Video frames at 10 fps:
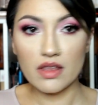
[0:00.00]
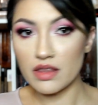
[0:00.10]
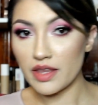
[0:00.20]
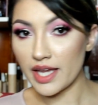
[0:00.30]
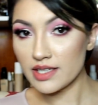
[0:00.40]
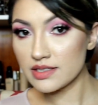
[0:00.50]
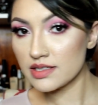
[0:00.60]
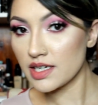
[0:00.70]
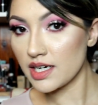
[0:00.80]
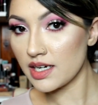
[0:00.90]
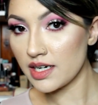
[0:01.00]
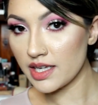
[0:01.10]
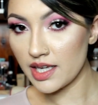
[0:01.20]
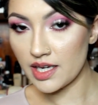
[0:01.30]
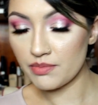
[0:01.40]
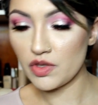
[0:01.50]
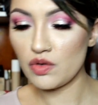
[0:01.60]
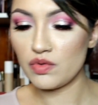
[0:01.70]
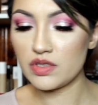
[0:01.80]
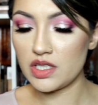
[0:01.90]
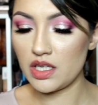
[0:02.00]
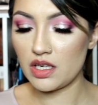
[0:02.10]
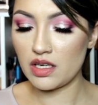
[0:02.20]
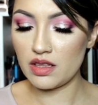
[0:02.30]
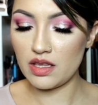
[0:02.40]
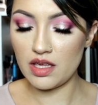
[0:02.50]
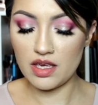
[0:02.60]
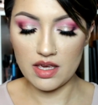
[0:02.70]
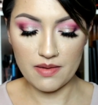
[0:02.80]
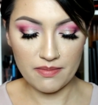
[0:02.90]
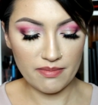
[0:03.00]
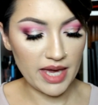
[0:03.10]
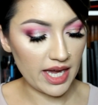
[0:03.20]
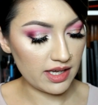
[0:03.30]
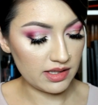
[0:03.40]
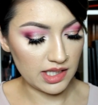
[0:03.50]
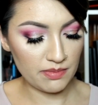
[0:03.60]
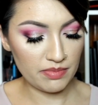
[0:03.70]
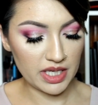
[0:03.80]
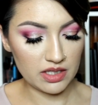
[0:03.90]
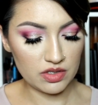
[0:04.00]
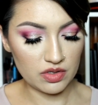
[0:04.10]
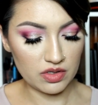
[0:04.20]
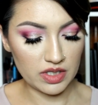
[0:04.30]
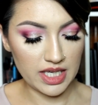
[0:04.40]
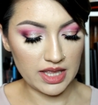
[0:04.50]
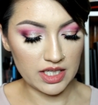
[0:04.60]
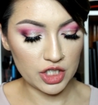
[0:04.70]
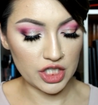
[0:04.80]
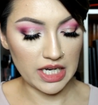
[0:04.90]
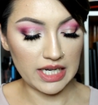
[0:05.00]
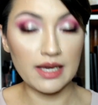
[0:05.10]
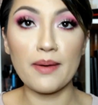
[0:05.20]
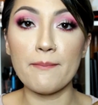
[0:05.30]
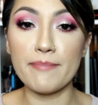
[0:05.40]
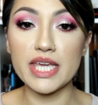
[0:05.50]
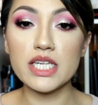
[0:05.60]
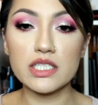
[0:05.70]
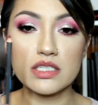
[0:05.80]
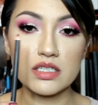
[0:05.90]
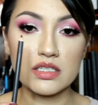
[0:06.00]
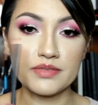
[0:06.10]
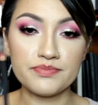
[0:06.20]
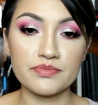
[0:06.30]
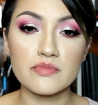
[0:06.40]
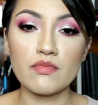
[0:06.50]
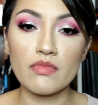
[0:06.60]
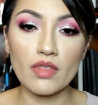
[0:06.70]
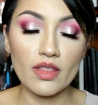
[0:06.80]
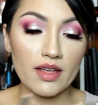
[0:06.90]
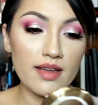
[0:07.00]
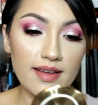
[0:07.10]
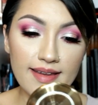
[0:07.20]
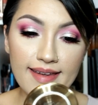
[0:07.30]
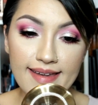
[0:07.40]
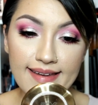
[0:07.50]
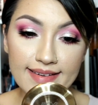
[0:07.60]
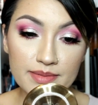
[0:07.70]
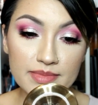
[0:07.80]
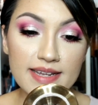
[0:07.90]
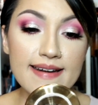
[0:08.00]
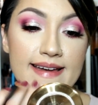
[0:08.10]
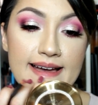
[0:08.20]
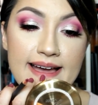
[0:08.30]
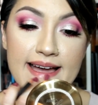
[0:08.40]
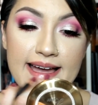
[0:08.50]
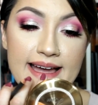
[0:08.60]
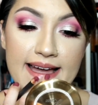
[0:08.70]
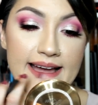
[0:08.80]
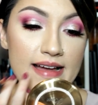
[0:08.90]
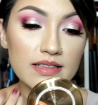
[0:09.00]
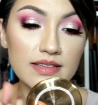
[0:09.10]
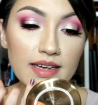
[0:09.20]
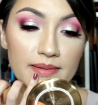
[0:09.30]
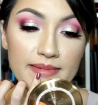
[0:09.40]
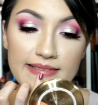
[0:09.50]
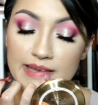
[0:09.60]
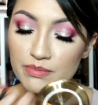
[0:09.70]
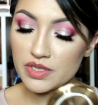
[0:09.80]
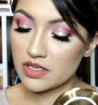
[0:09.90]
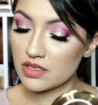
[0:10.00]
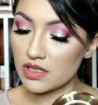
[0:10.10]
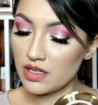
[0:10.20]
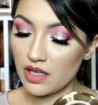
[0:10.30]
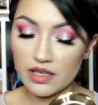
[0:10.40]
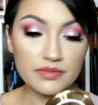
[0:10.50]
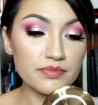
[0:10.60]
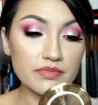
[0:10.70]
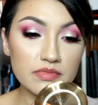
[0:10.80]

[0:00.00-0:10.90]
Next, I am using the MAC lip pencil in the shade Beat, and I'm gonna line my lips again.